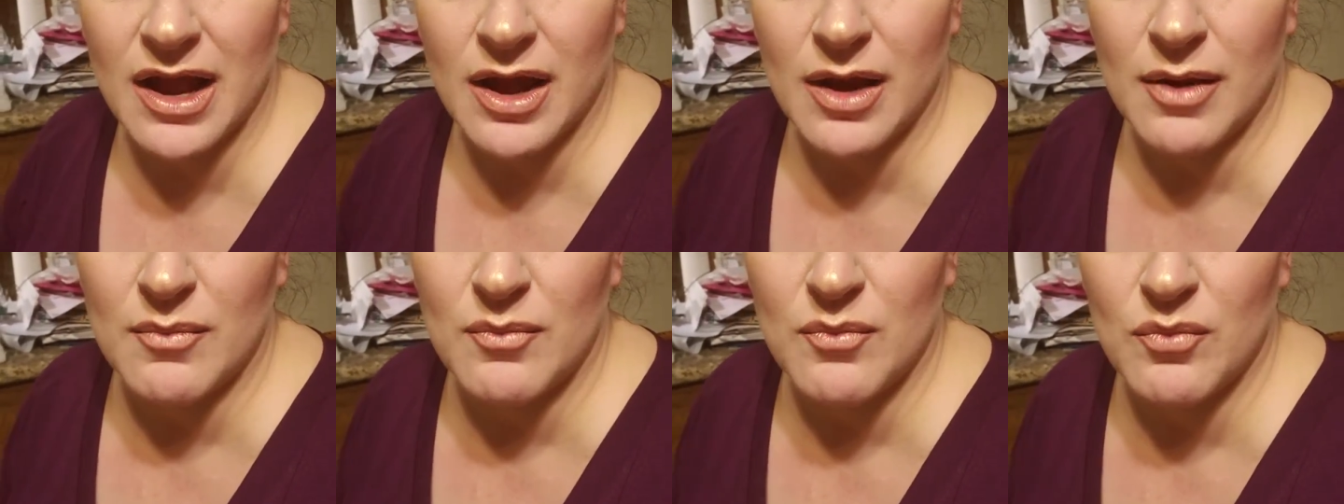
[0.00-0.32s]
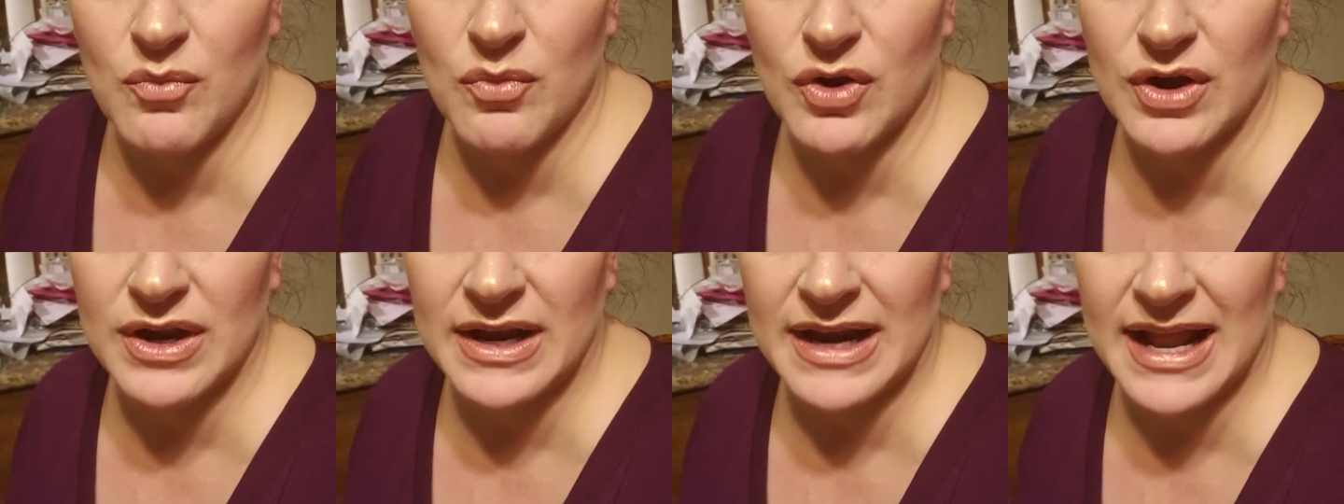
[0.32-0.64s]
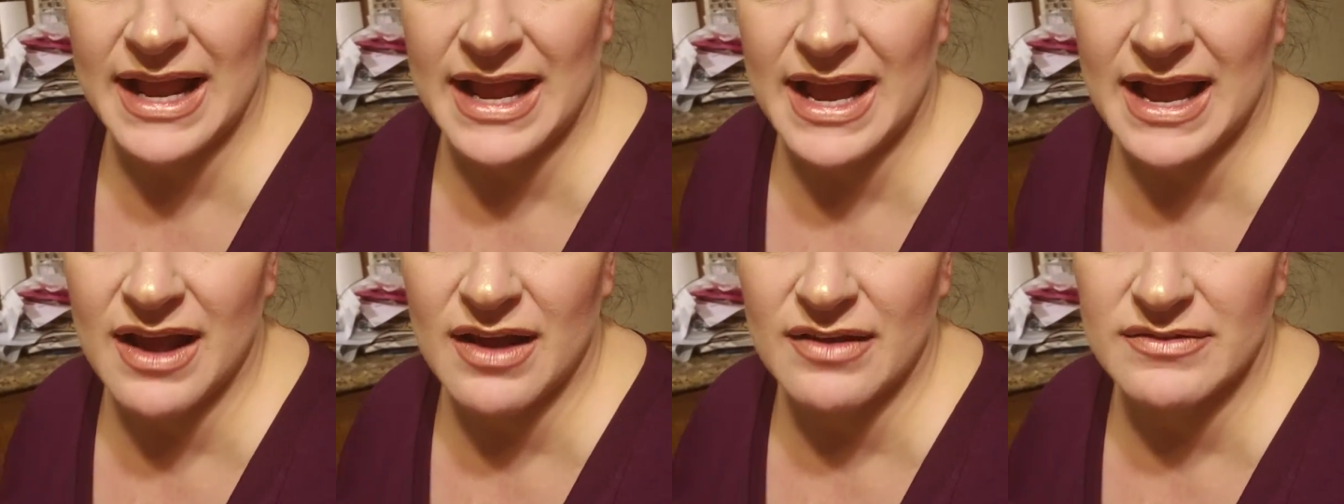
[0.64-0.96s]
We're
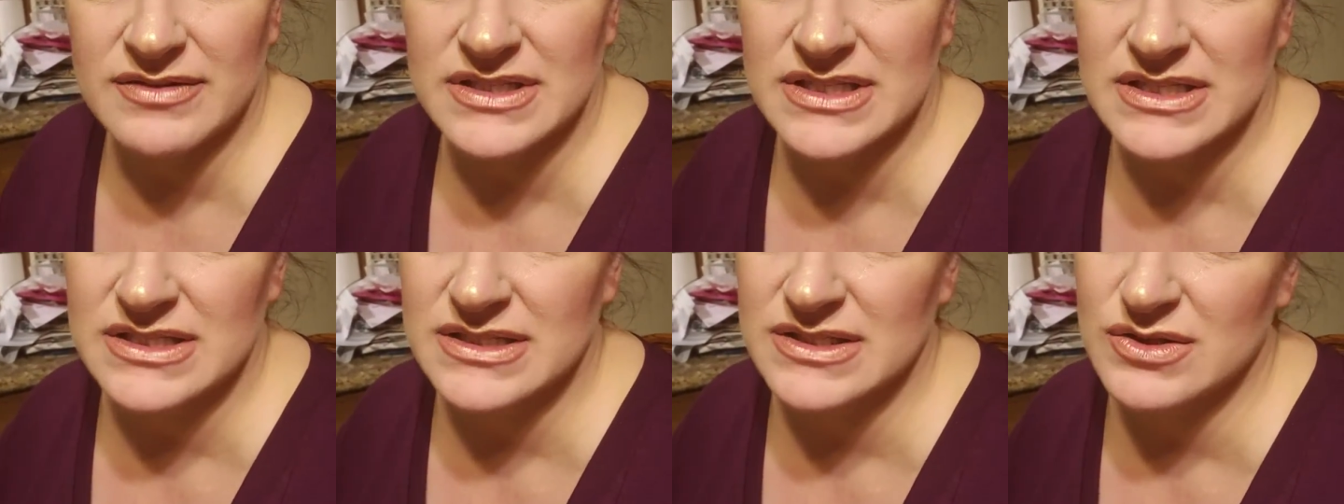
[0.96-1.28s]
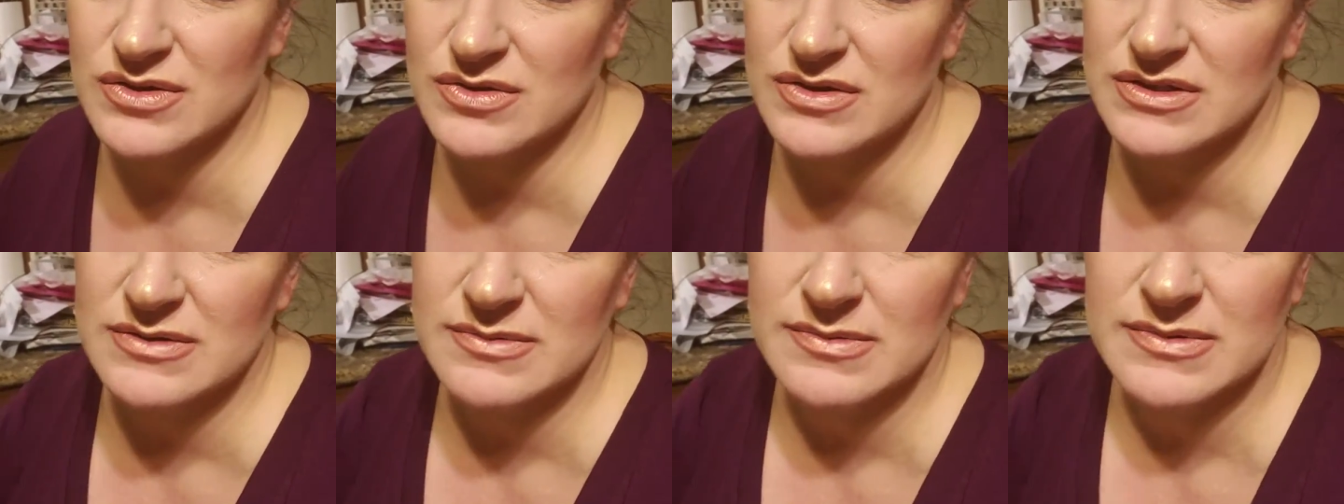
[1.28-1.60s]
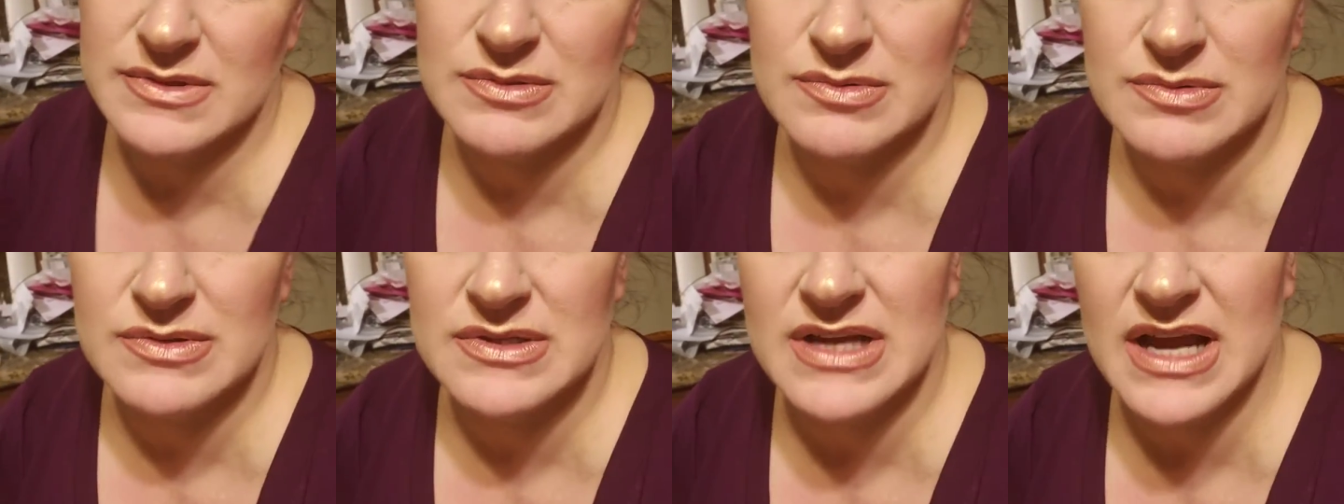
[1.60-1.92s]
gonna have, since
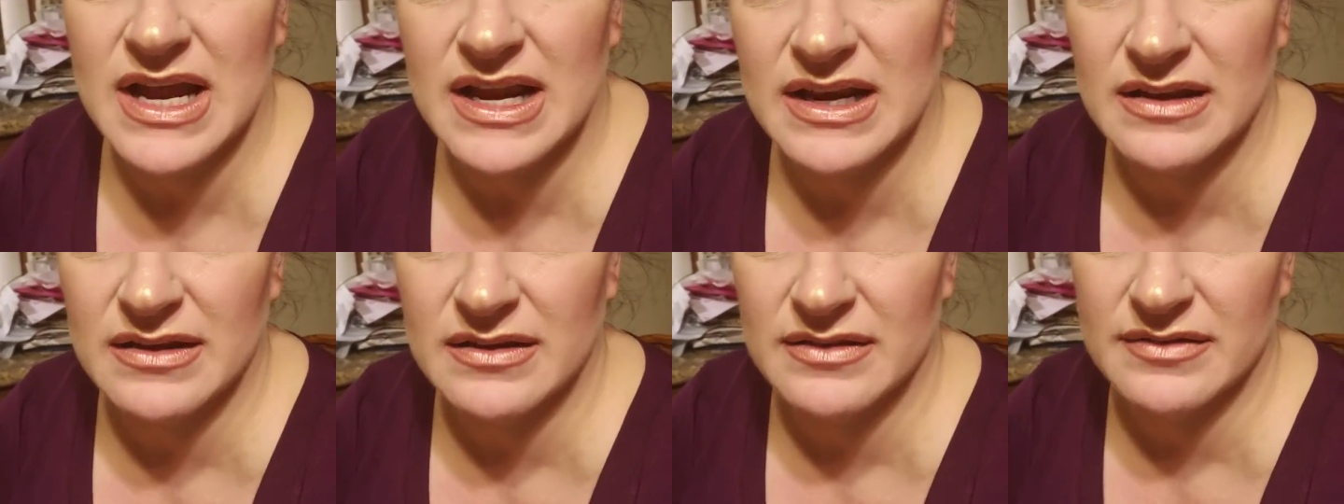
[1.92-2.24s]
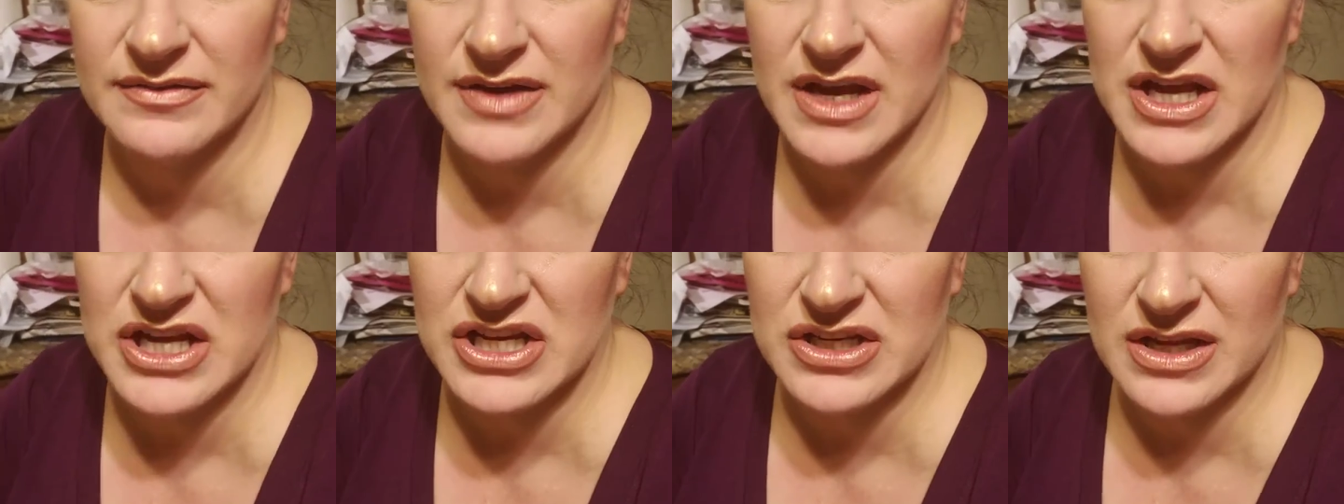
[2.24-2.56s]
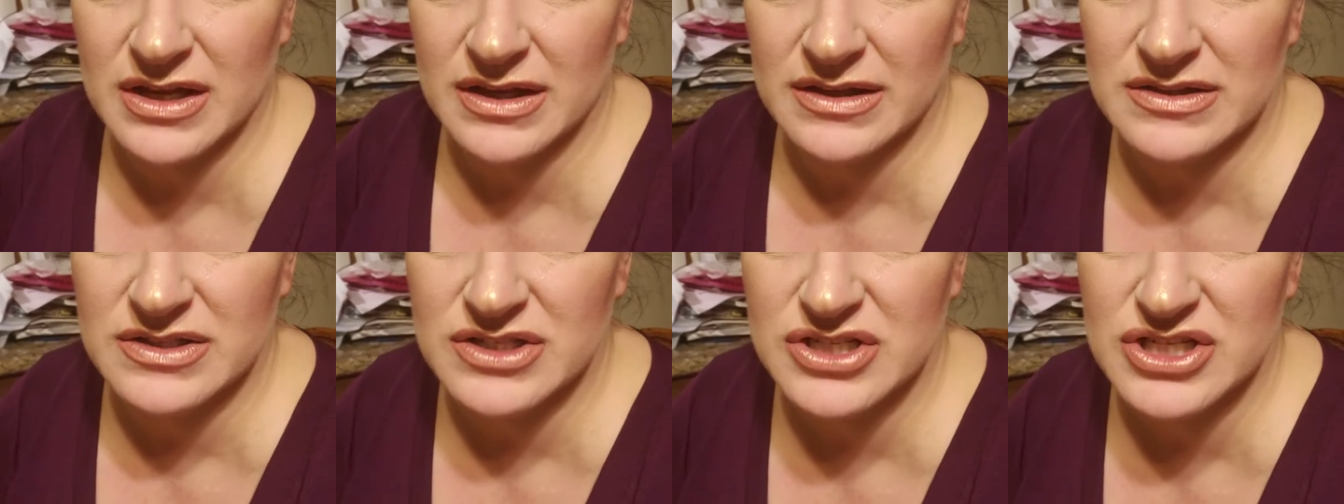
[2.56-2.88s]
Christmas was kind of
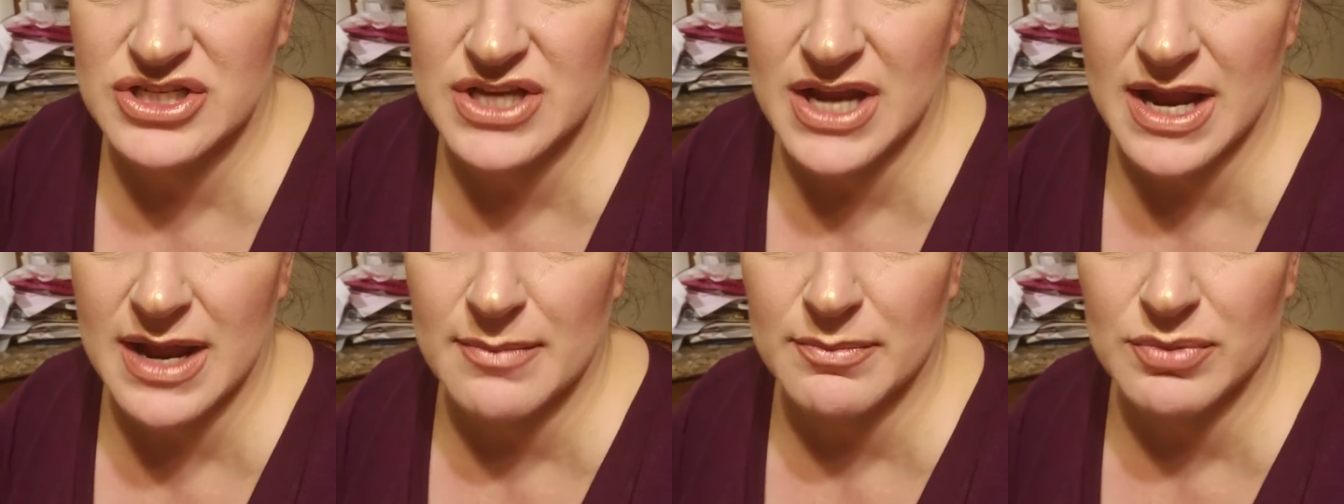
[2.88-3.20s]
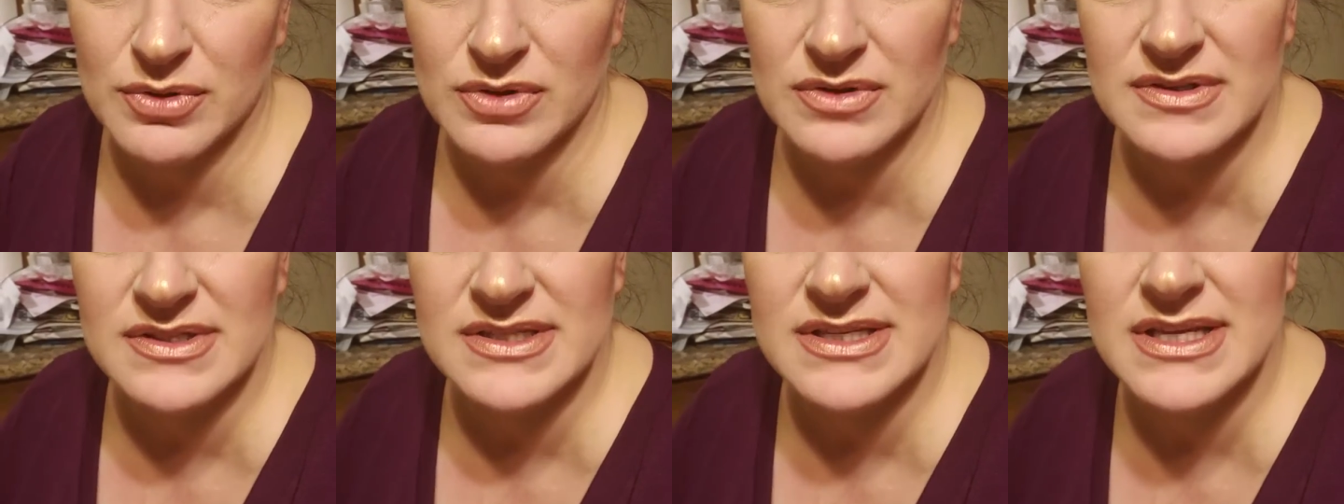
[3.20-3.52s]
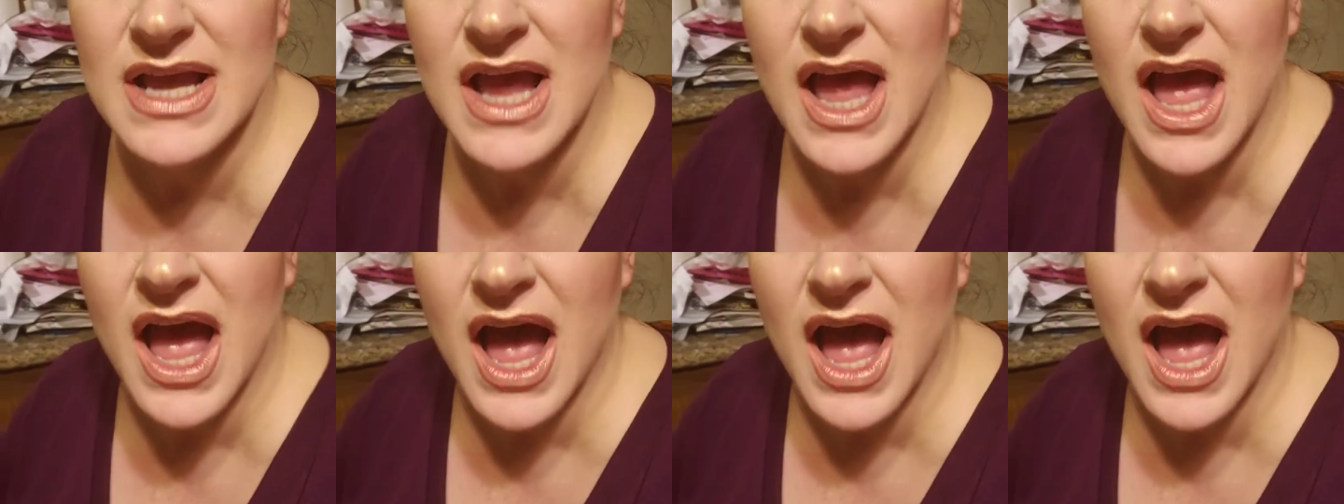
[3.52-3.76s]
a shambles,